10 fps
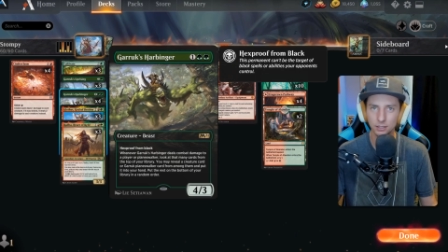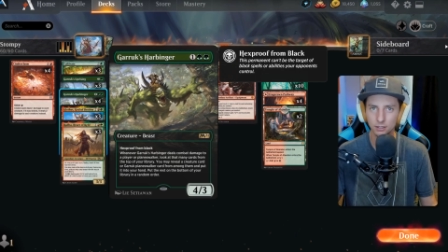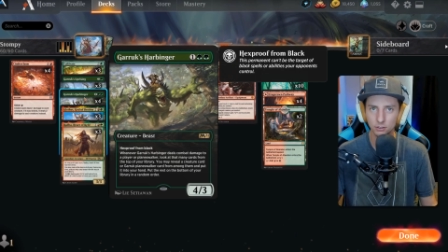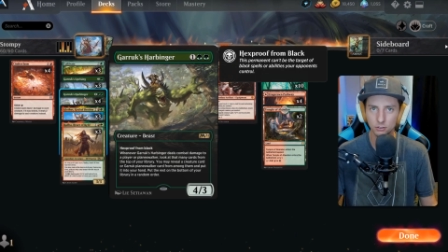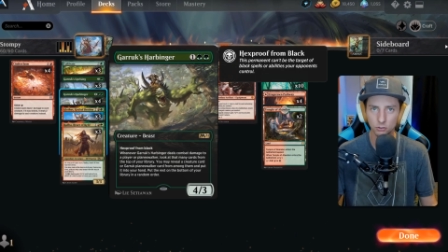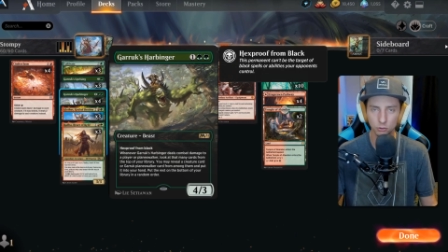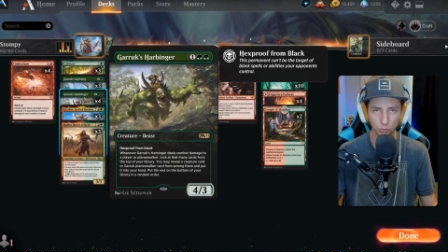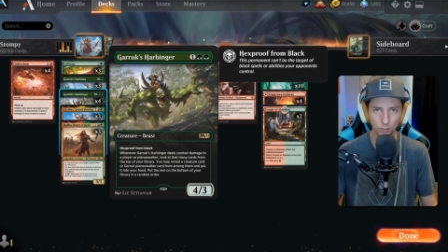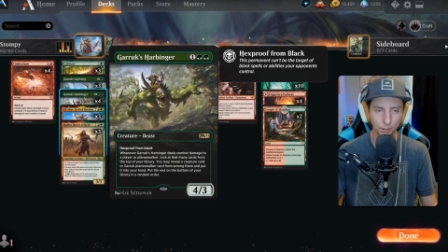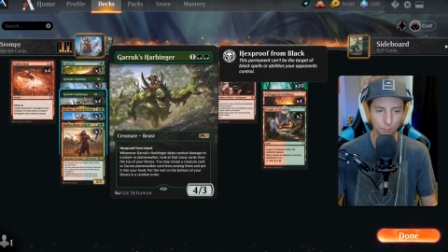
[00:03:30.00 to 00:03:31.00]
dis
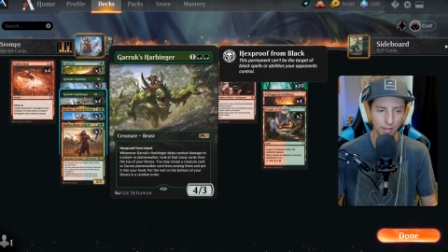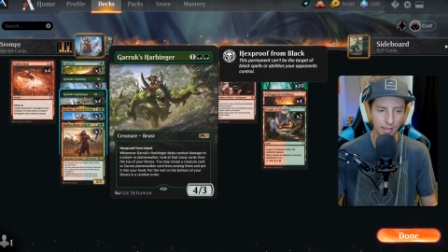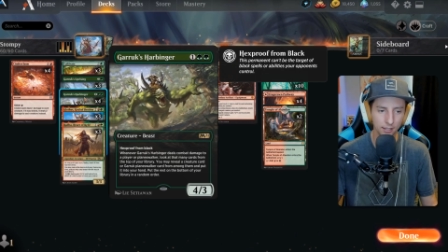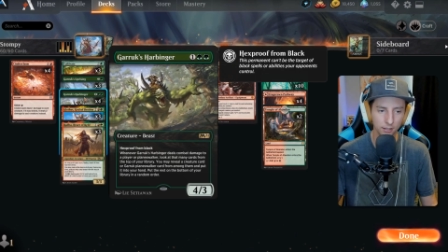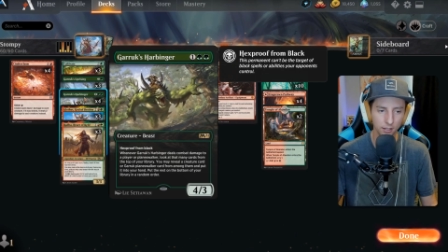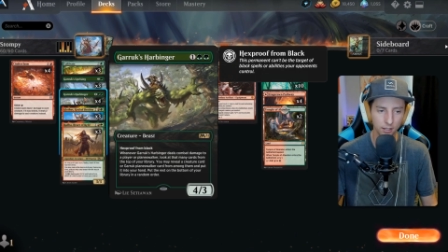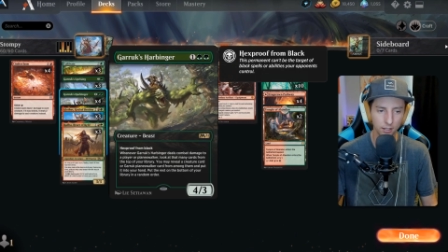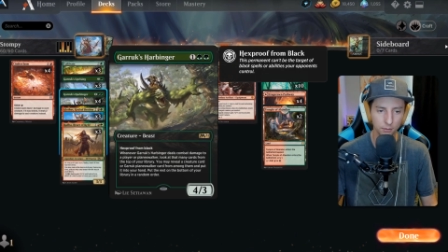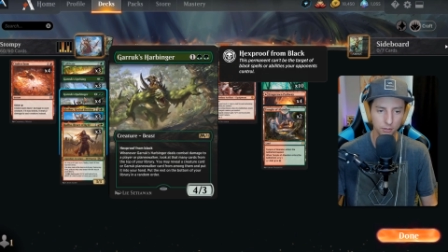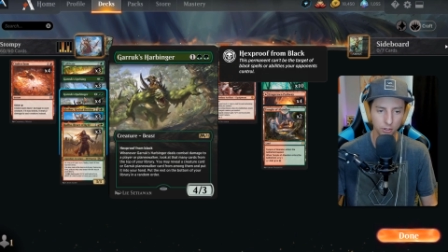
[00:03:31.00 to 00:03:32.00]
destroyed by black
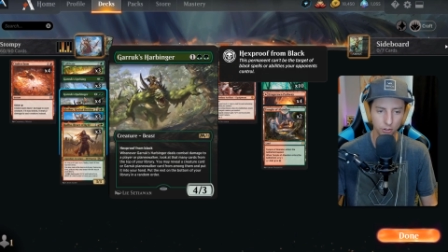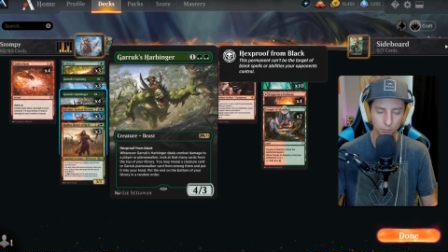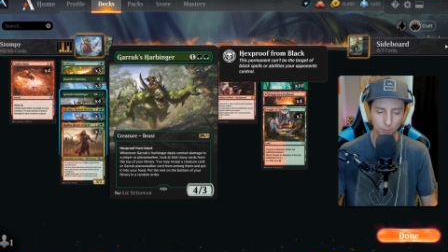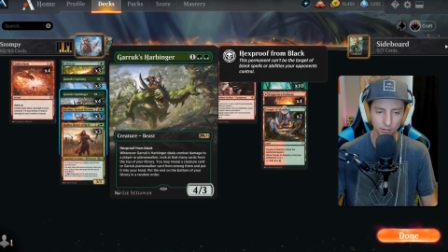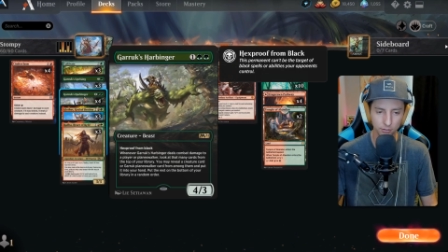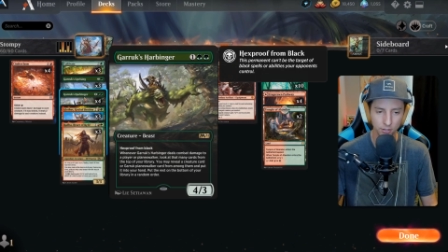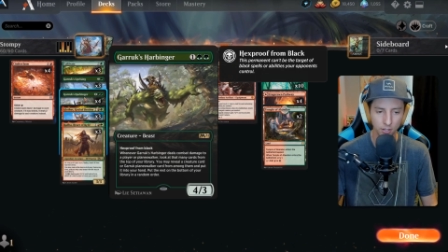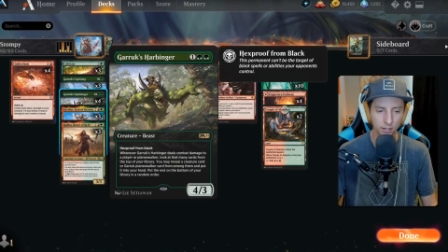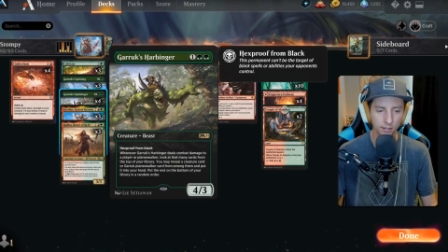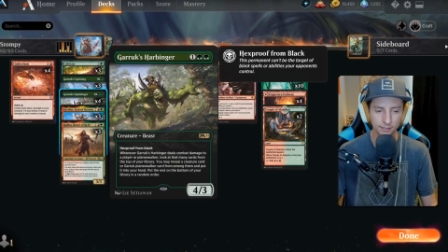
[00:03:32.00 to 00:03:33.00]
uh you know spells
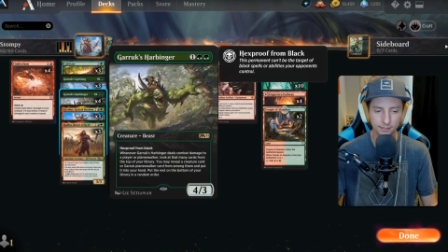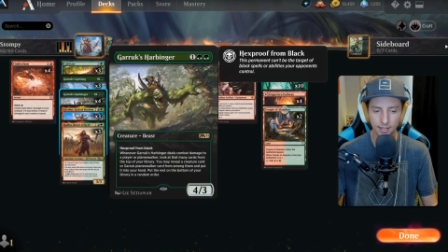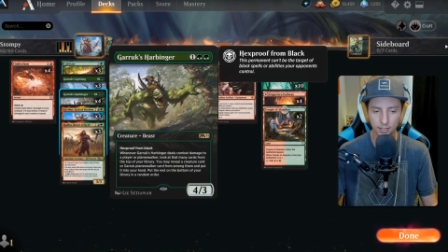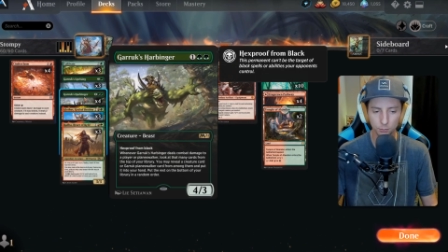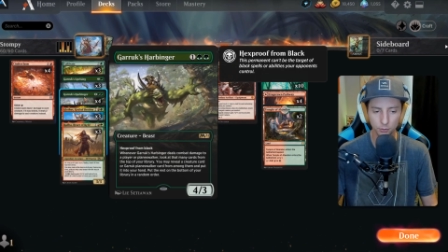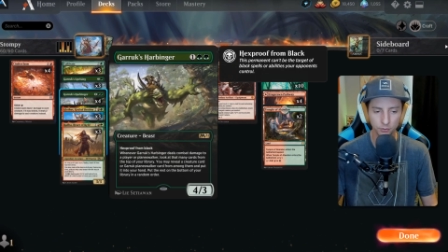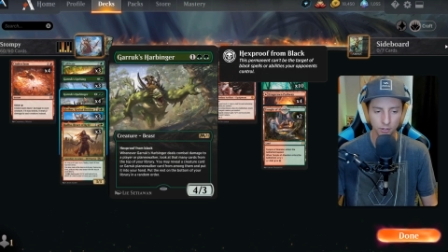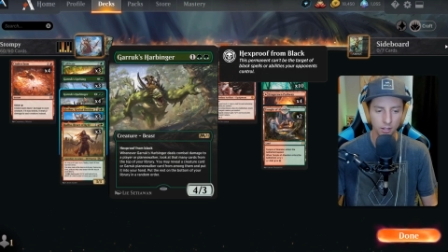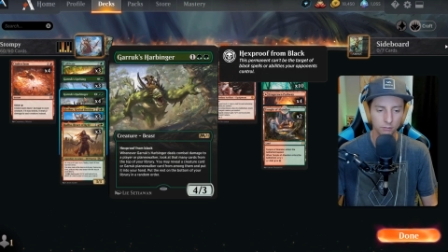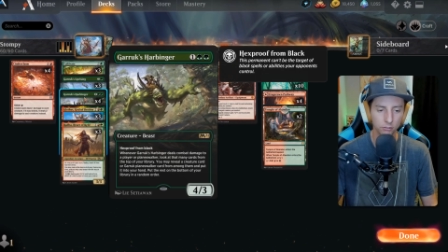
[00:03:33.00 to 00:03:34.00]
because it's hexproof
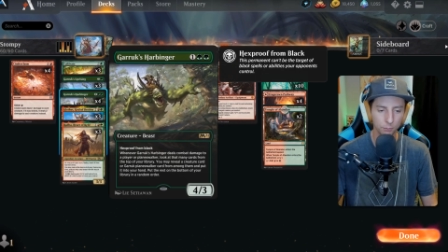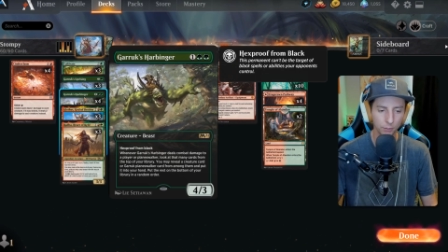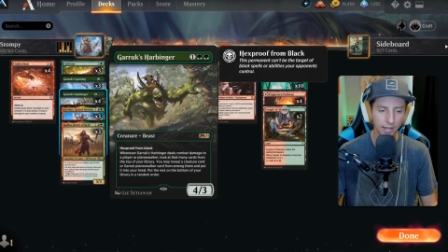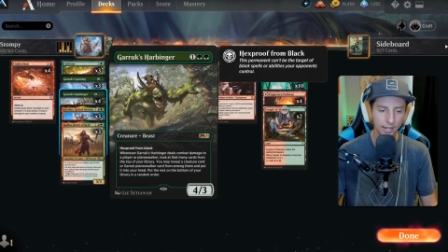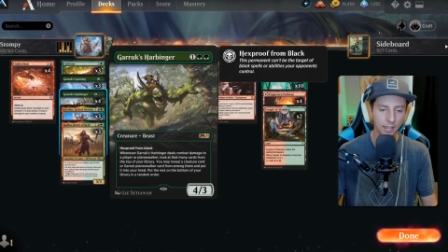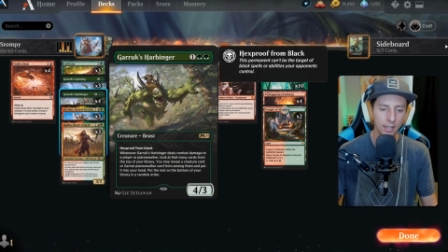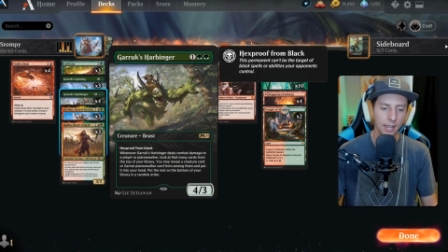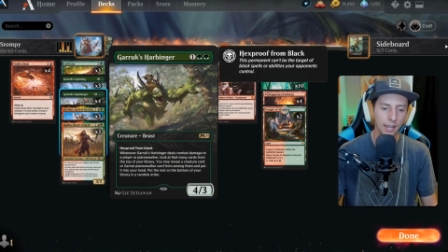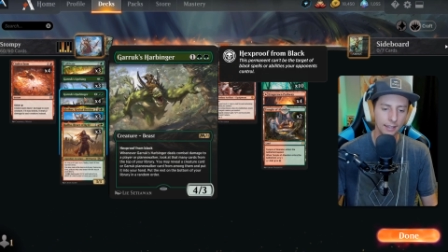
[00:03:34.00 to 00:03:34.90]
from black. And